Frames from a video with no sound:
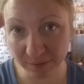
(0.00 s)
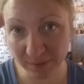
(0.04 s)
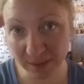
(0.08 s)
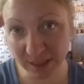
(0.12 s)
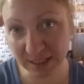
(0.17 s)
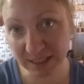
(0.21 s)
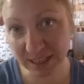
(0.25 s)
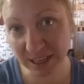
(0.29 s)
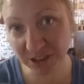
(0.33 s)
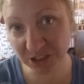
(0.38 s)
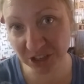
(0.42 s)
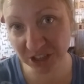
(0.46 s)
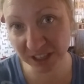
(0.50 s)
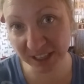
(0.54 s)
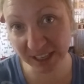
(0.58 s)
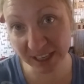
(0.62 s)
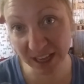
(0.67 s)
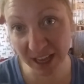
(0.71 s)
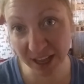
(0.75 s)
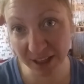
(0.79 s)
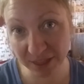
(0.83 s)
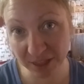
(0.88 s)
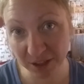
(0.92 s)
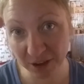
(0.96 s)
essentially
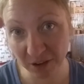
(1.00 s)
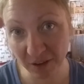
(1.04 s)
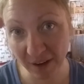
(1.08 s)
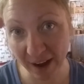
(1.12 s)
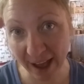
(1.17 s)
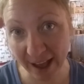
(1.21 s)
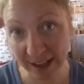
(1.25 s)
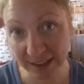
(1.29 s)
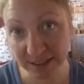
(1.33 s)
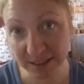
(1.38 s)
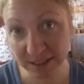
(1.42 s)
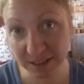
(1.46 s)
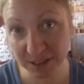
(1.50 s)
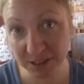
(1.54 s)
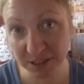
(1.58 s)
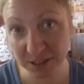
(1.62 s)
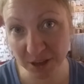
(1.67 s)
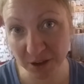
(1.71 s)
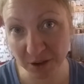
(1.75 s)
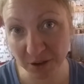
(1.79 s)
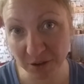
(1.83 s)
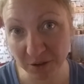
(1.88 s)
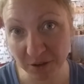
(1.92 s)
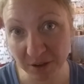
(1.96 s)
cut the grass,
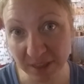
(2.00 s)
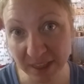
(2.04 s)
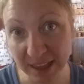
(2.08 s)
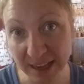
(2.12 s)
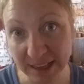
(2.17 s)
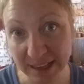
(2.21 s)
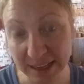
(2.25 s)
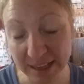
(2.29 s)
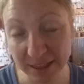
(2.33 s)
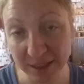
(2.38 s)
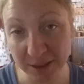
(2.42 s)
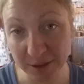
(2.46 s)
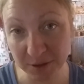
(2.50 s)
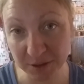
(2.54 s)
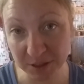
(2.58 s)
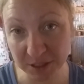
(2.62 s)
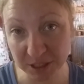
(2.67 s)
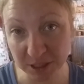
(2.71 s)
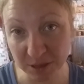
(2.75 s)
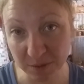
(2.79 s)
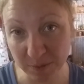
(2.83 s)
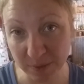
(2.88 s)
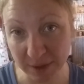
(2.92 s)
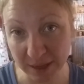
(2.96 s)
so they need those
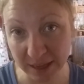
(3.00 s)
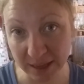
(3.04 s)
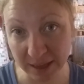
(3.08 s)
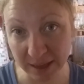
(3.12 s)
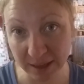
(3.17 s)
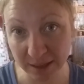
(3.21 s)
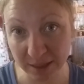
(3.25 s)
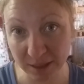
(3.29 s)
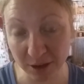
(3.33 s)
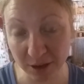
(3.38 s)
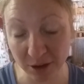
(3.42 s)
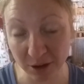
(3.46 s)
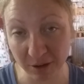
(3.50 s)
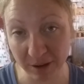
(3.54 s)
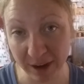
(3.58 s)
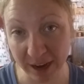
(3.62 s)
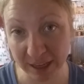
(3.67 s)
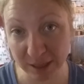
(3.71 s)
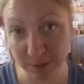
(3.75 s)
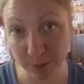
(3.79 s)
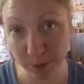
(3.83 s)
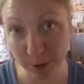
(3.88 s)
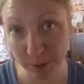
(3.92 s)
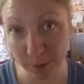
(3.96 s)
to be the
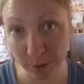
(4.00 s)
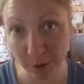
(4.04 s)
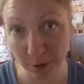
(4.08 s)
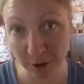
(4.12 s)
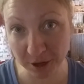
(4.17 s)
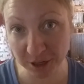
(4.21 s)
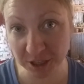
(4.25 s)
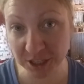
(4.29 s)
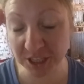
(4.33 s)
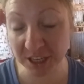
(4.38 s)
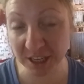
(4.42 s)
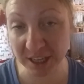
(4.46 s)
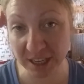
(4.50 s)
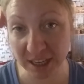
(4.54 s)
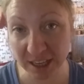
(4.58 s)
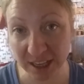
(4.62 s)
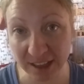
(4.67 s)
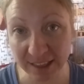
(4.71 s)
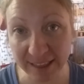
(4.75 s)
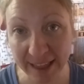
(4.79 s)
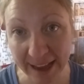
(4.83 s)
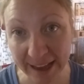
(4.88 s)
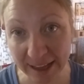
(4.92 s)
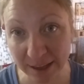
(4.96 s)
correct proportion and
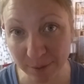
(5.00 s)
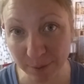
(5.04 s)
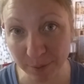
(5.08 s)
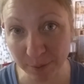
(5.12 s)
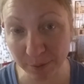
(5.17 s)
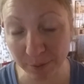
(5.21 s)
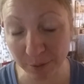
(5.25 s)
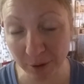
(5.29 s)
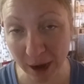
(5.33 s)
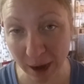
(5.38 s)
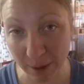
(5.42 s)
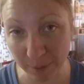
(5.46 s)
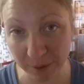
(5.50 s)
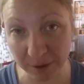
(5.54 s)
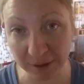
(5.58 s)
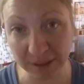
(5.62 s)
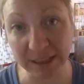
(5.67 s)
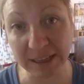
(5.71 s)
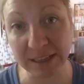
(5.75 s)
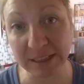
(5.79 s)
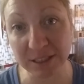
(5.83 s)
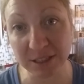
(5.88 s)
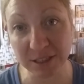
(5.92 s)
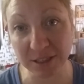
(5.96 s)
aligned
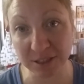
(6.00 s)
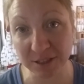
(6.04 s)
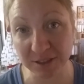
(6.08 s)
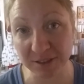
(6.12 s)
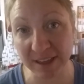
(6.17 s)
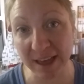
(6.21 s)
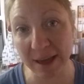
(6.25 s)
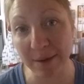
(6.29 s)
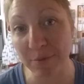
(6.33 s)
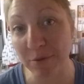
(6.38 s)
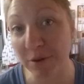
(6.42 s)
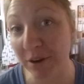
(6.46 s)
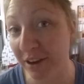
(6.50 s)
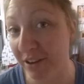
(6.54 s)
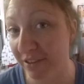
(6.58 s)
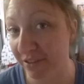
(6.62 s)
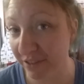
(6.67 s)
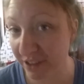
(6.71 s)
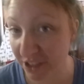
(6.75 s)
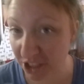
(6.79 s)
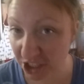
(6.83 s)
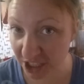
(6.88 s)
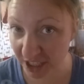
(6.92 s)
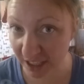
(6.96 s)
properly to do that more
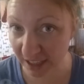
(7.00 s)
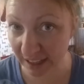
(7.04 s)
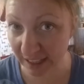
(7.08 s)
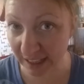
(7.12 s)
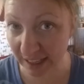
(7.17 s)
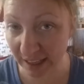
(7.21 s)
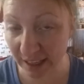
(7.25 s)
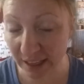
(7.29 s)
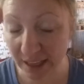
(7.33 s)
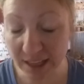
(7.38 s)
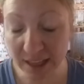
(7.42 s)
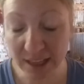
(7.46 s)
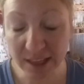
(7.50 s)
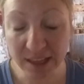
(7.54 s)
efficiently.